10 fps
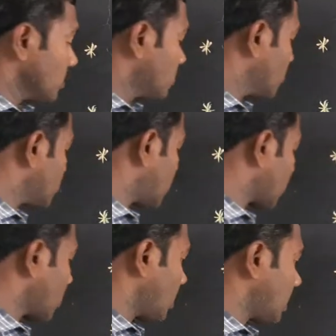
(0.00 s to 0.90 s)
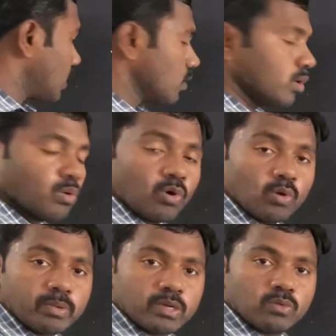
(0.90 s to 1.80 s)
Those are called
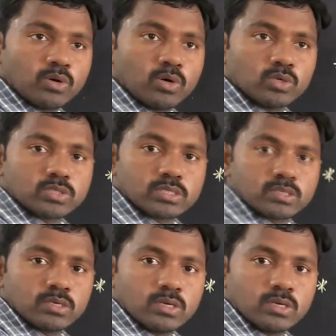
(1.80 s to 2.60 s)
omnivores.